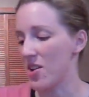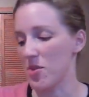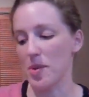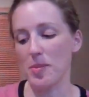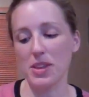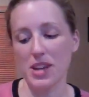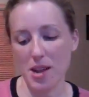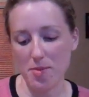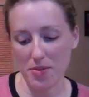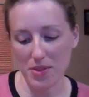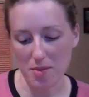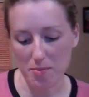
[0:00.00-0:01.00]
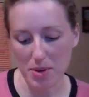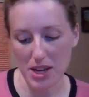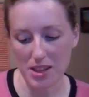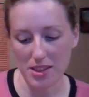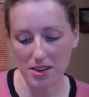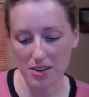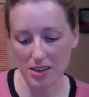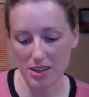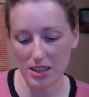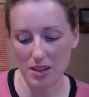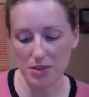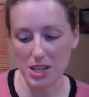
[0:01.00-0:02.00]
I can't remember the name of them, but
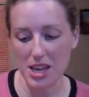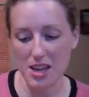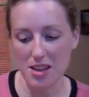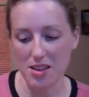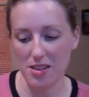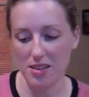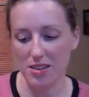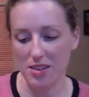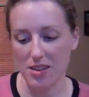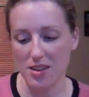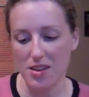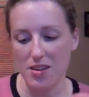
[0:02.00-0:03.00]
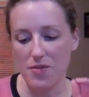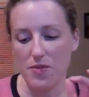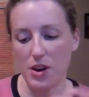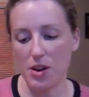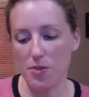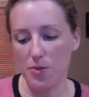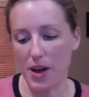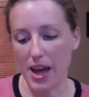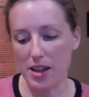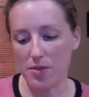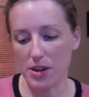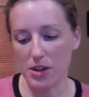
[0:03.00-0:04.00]
they're a lovely, very
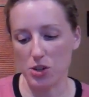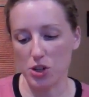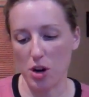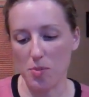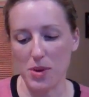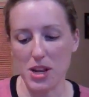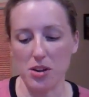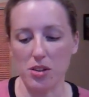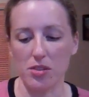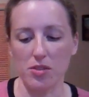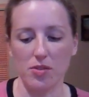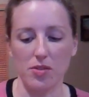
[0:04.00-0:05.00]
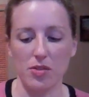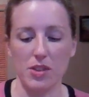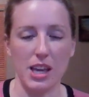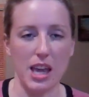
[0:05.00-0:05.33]
fine, very sharp needle